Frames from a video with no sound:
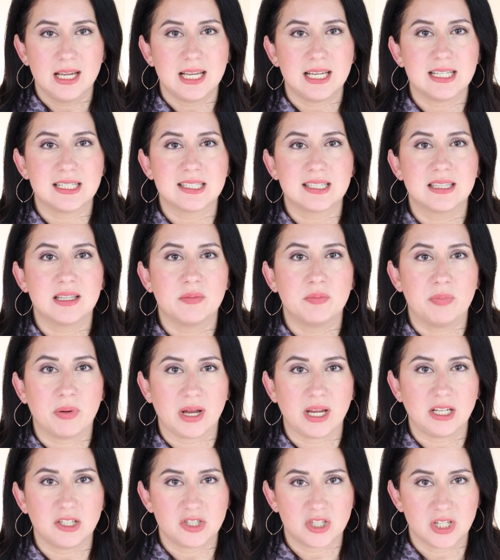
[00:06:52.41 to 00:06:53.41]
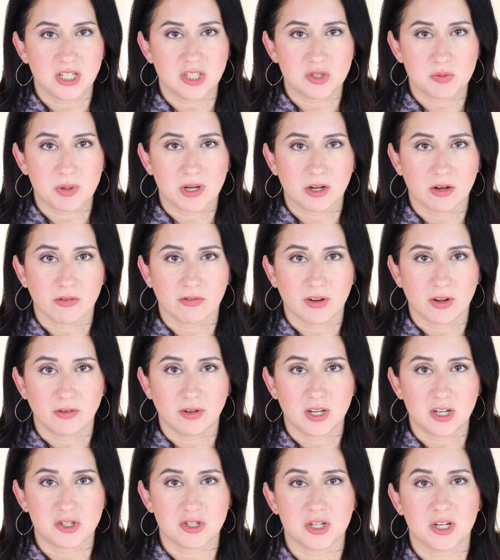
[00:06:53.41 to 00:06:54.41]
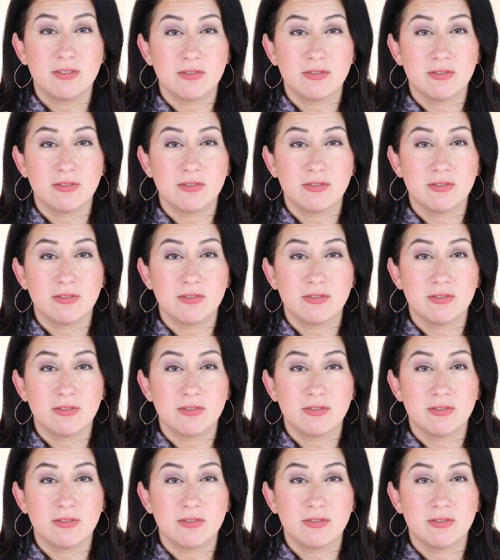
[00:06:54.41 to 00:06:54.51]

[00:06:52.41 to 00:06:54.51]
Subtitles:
is the Bite Changemaker Foundation.